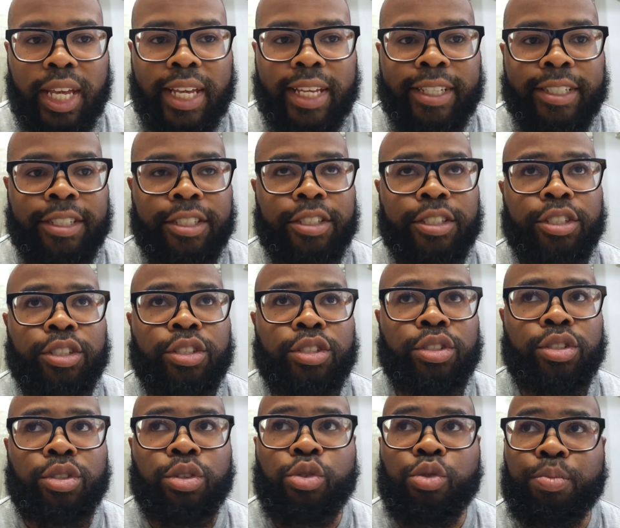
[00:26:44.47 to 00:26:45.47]
It's
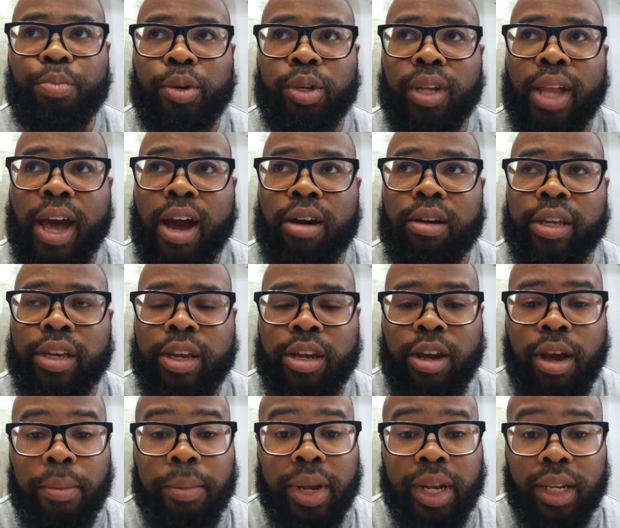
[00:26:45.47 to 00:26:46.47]
super loud in
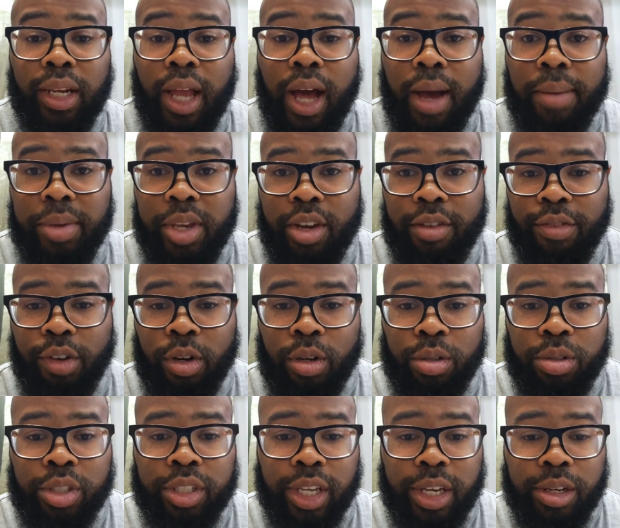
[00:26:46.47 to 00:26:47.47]
here. I'm in the lobby of a
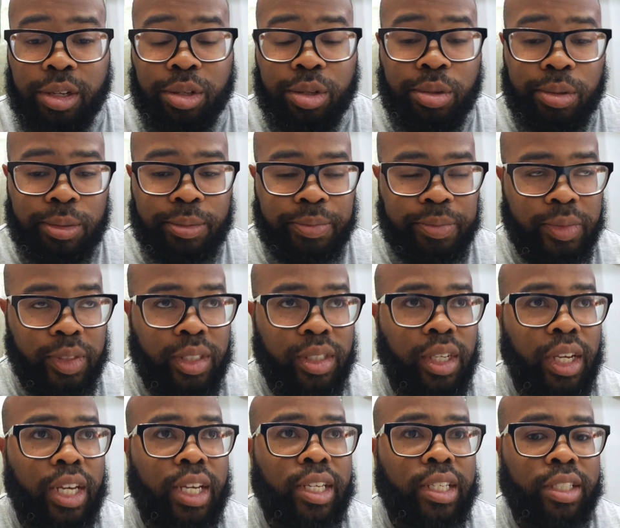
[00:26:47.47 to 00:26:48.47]
hotel,
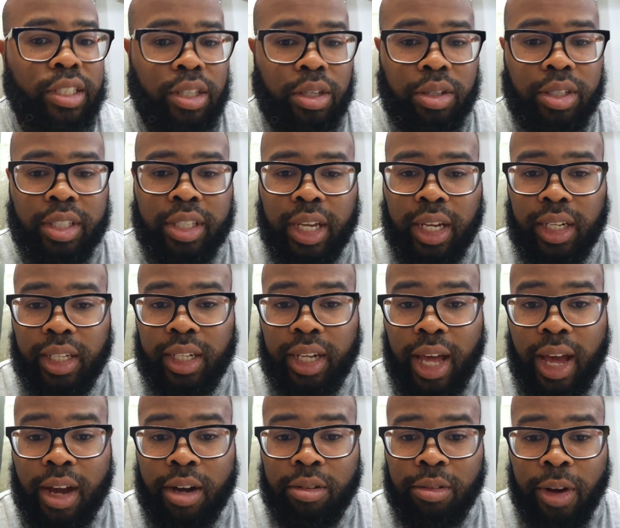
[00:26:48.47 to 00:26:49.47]
so it's hella
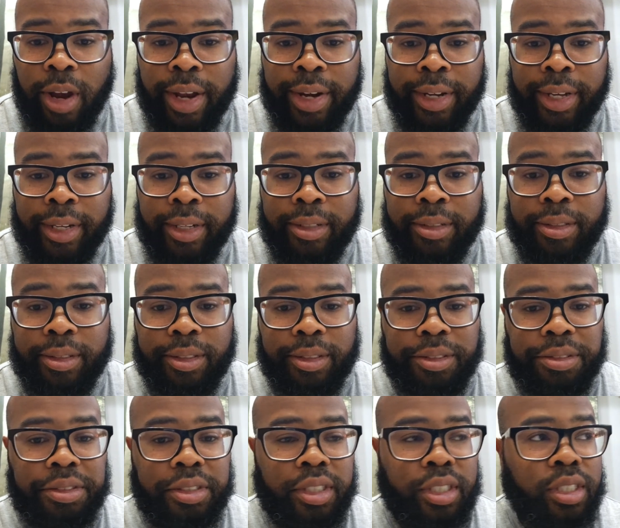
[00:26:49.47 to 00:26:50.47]
loud right now.
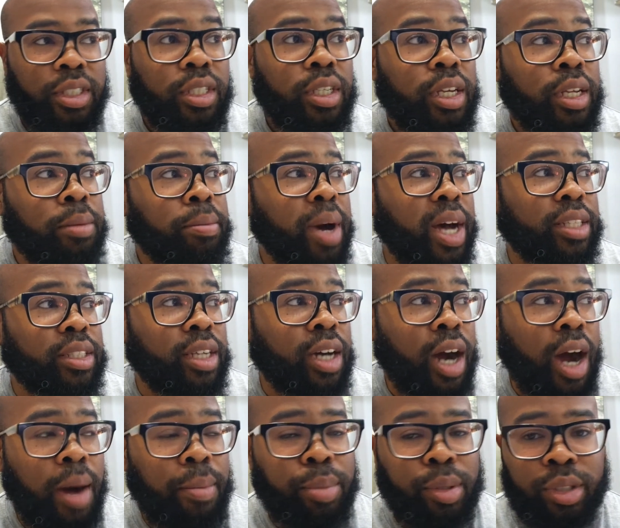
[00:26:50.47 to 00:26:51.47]
And about to
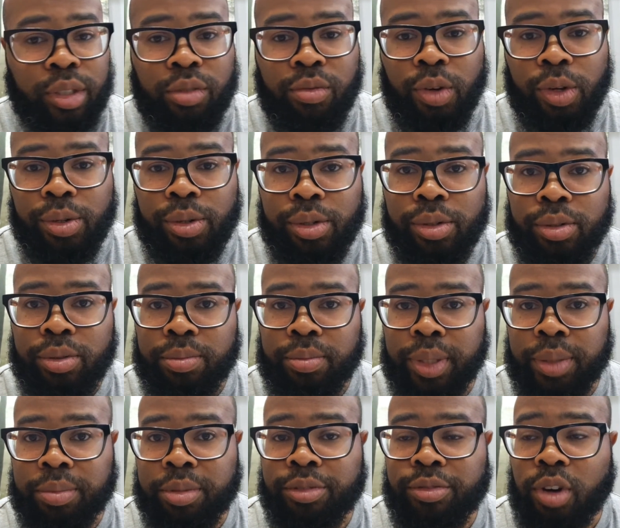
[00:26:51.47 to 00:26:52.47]
hop on the road.
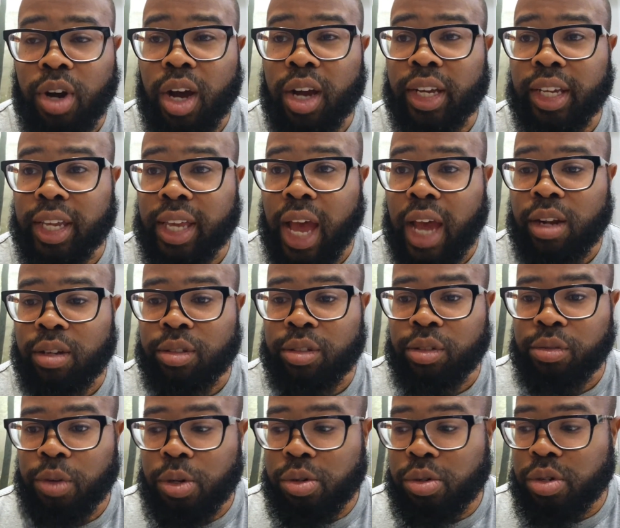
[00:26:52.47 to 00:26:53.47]
But before I got on the
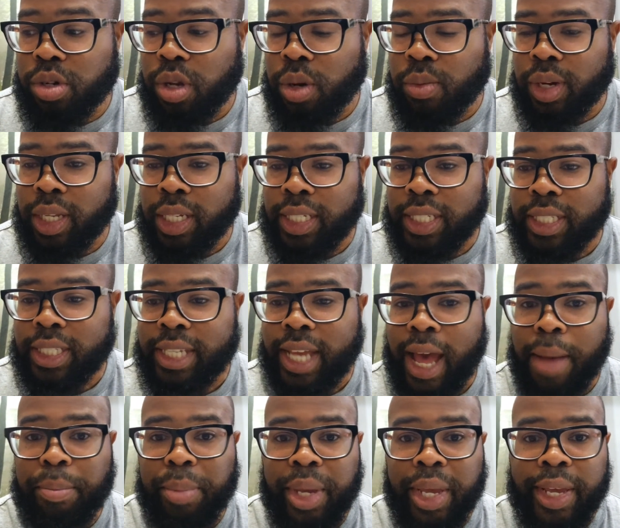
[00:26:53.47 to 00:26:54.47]
road, I wanted to
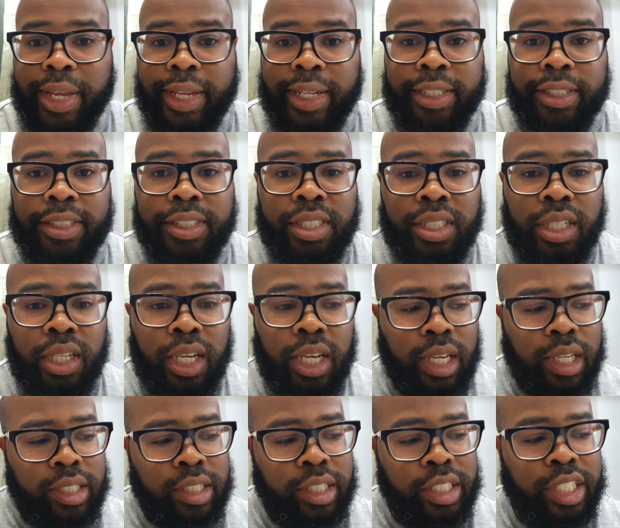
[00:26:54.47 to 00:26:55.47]
tap in and
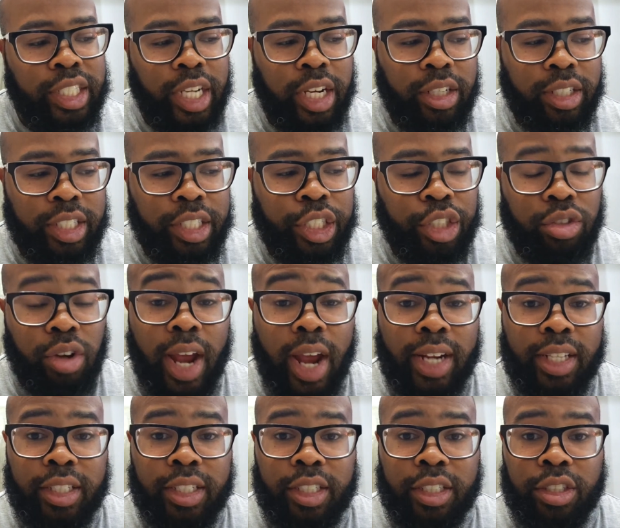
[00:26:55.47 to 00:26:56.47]
to share this
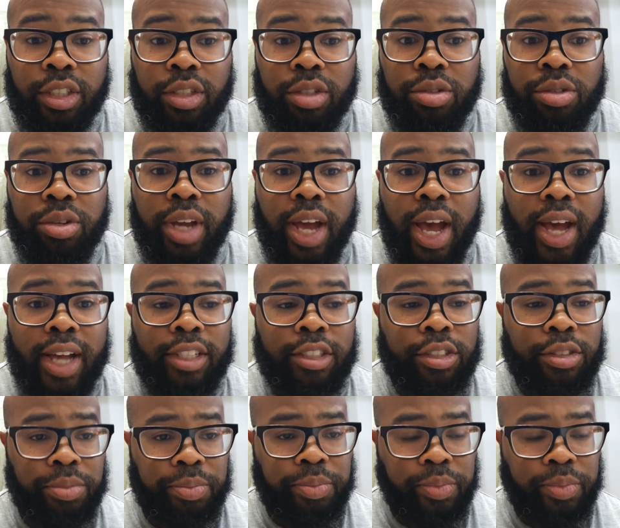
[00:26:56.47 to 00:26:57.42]
strategy so you guys